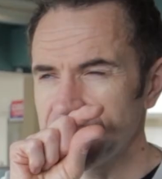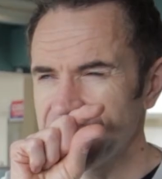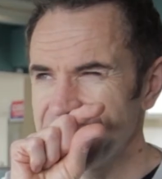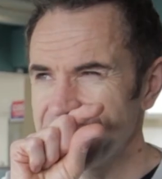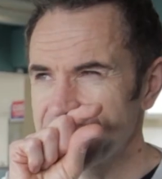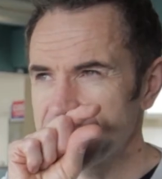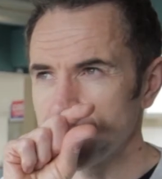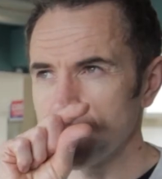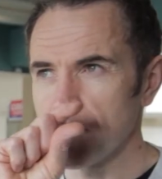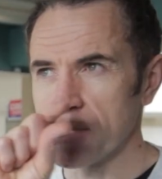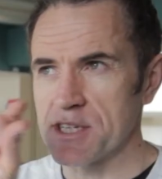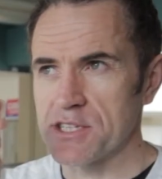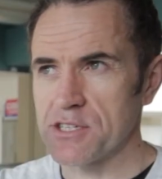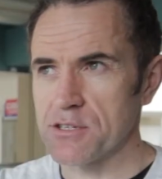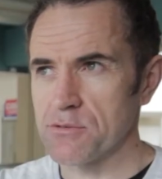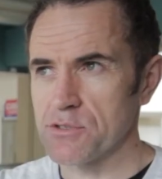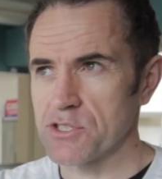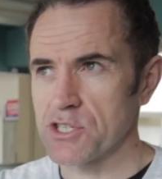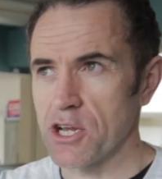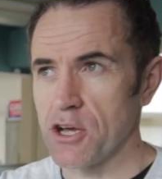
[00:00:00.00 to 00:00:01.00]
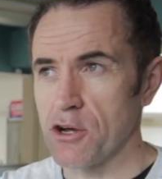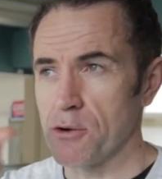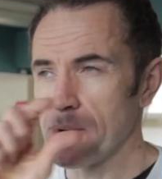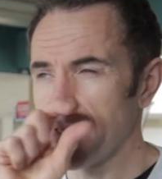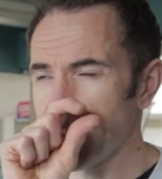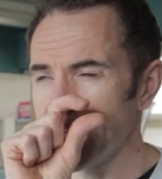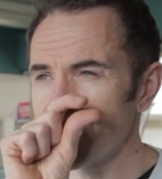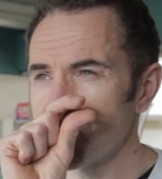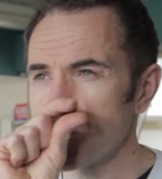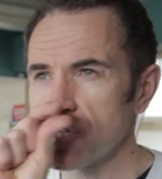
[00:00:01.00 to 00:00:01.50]
a little bit too slow, but
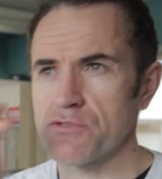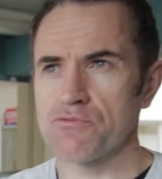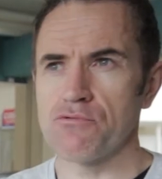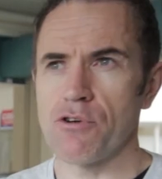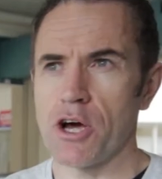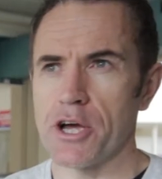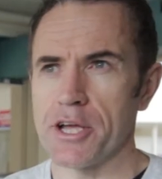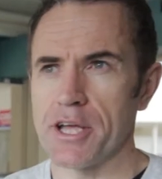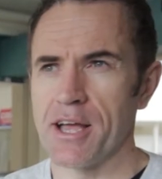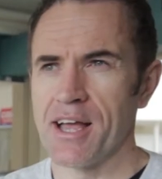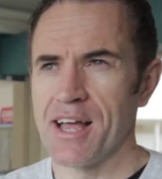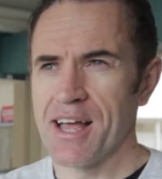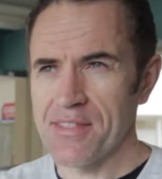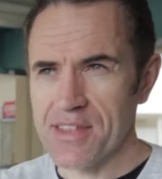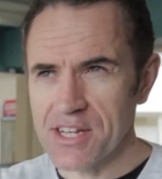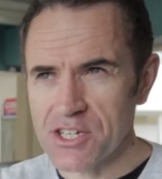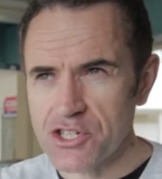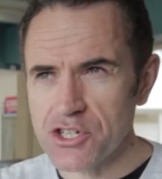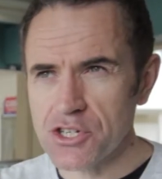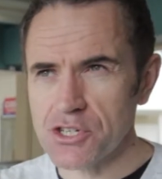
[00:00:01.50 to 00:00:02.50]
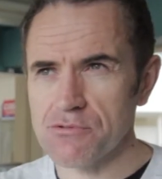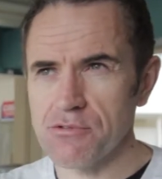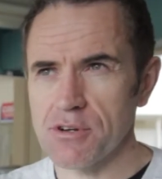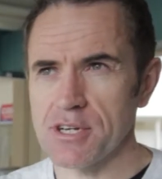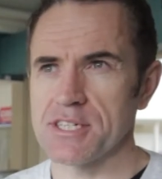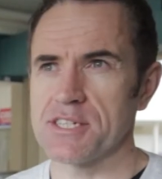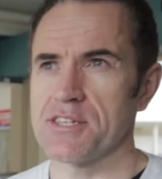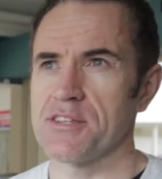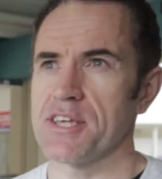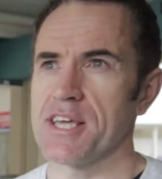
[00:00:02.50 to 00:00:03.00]
they're just right. They're just
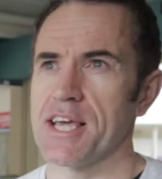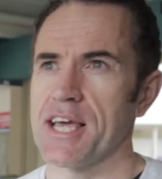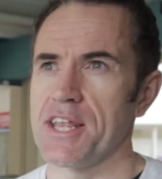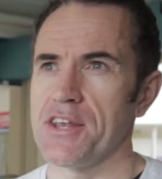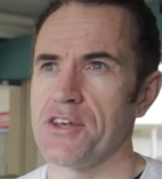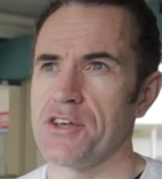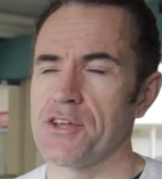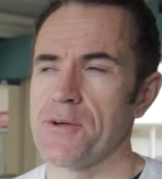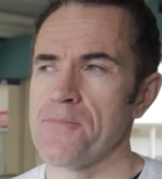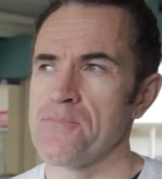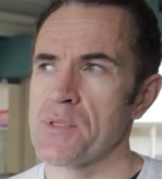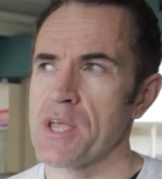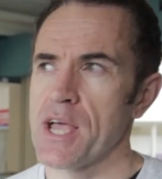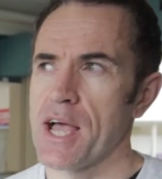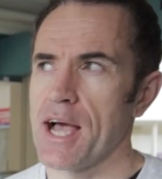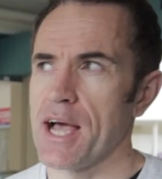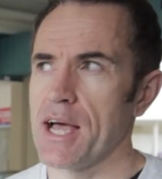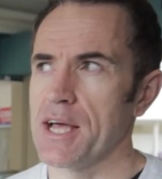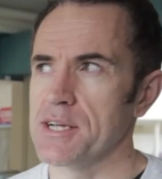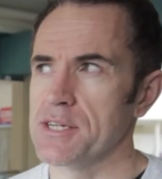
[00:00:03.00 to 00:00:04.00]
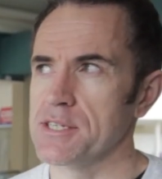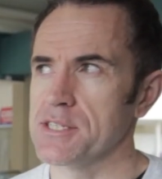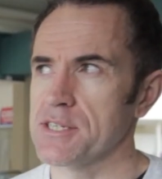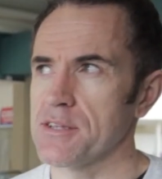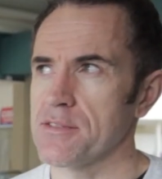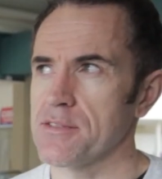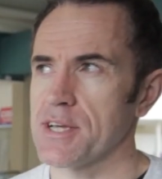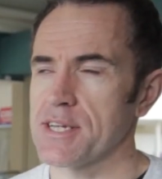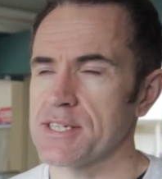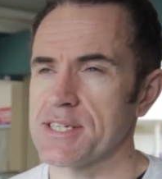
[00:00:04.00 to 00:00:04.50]
right to the end. And
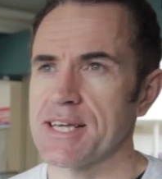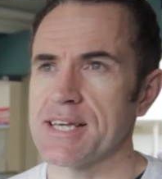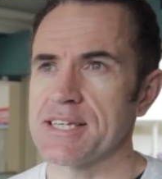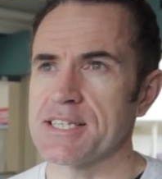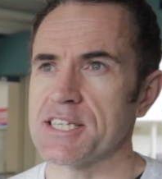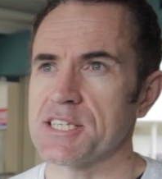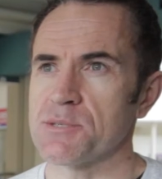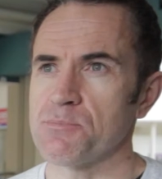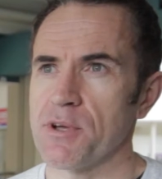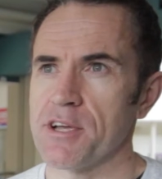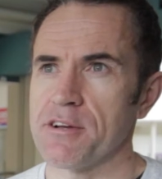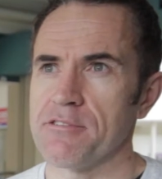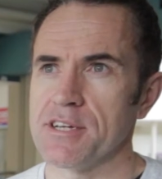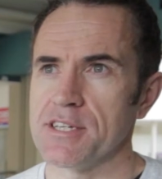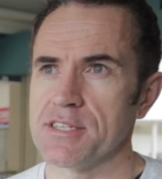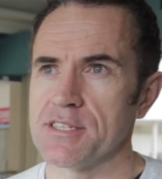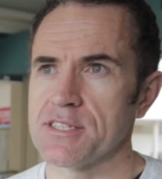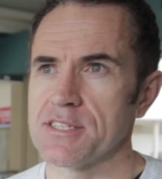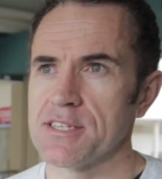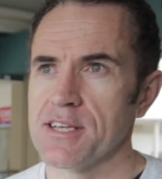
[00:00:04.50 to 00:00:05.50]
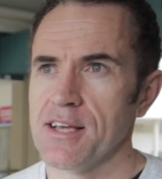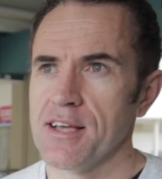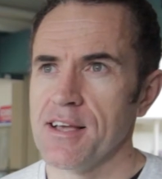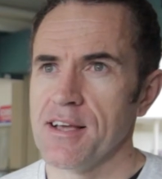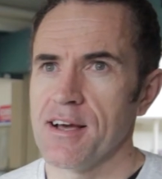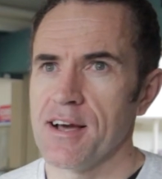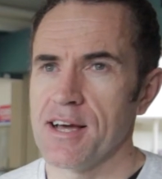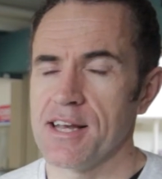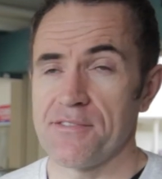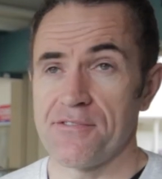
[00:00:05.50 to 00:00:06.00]
that takes experience.
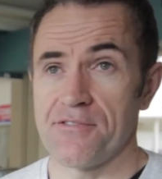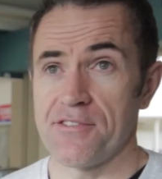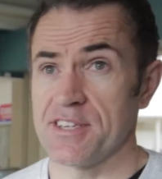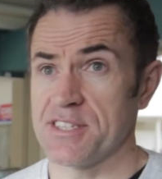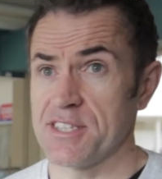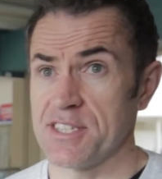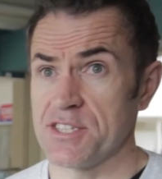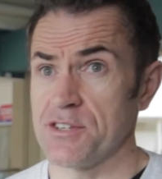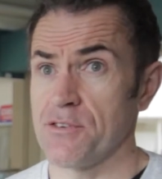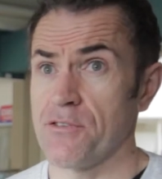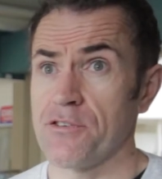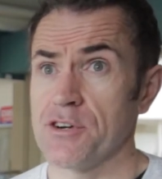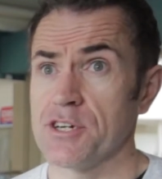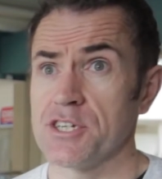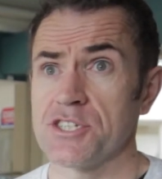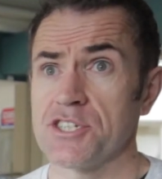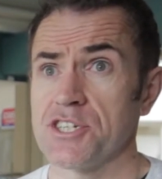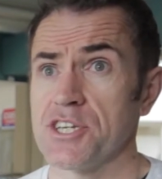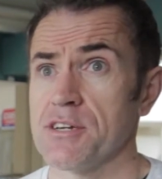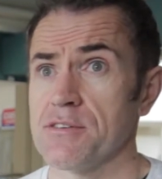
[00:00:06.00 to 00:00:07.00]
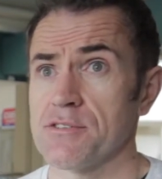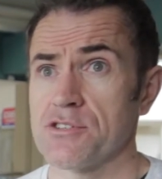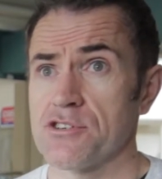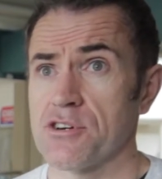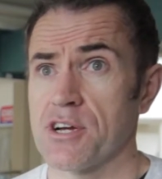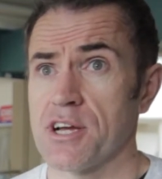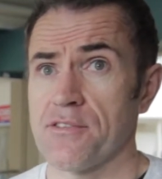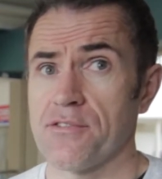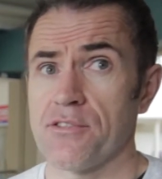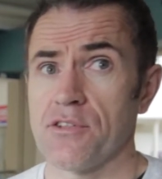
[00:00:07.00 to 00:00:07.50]
And if this is your first year of
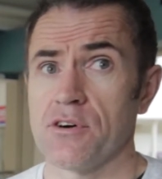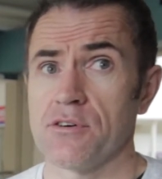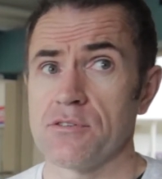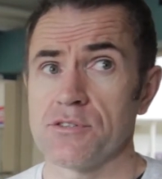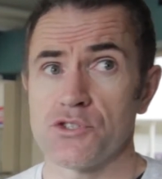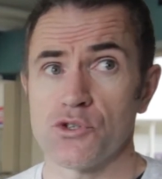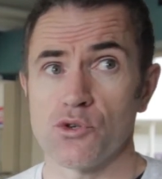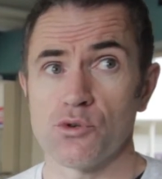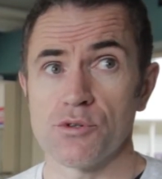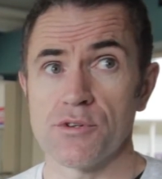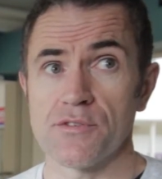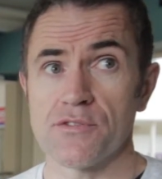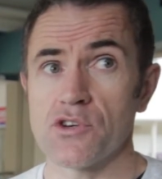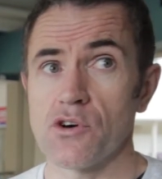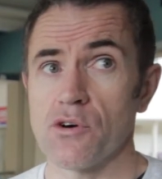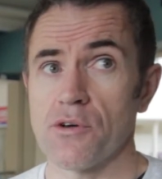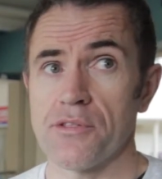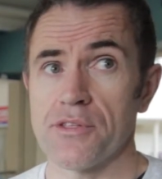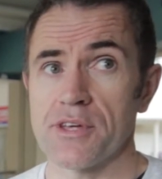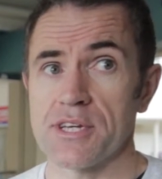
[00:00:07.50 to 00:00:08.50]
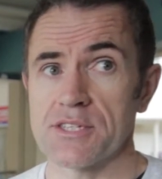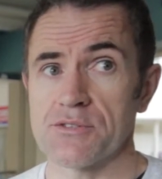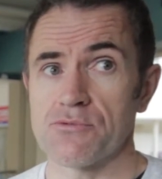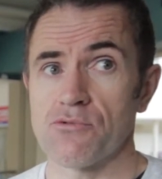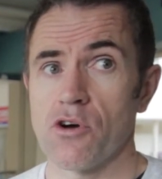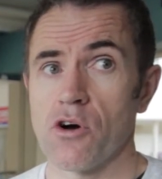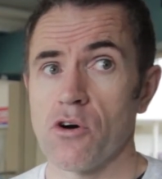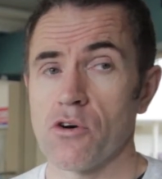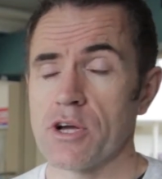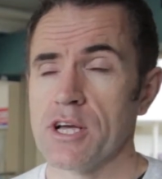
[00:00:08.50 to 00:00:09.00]
triathlons or you've got things
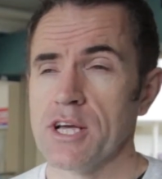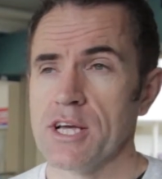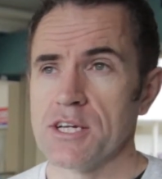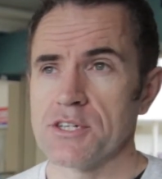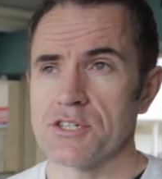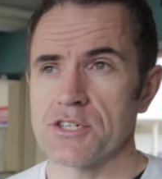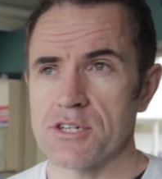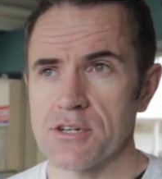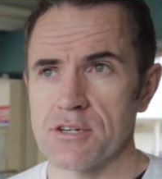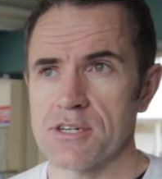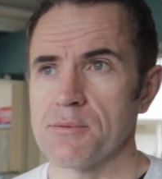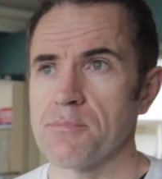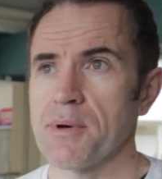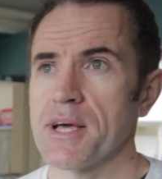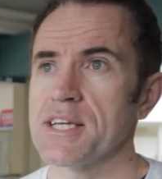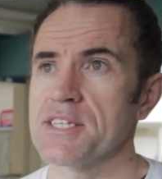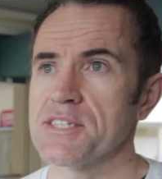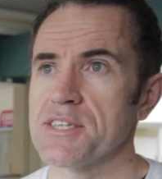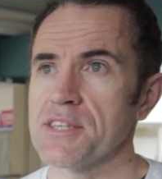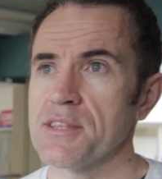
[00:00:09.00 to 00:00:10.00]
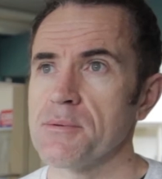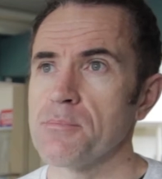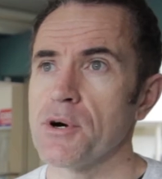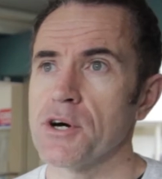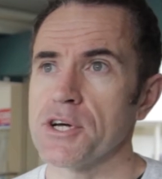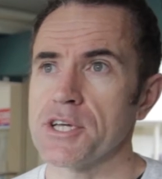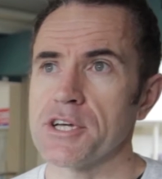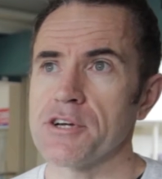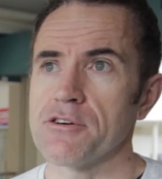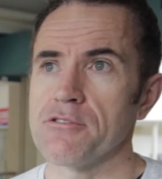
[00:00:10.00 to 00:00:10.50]
wrong, just look at pacing the
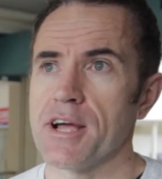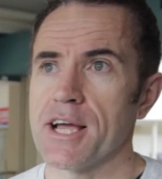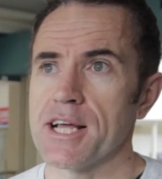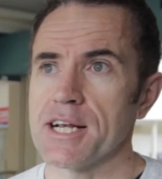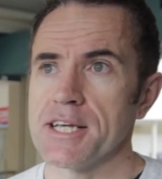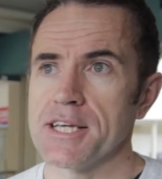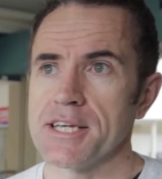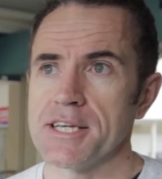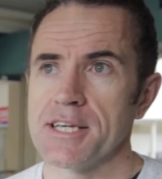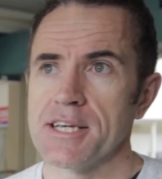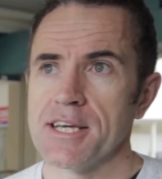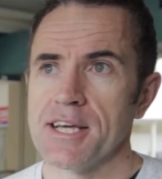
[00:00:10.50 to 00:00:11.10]
bike correctly,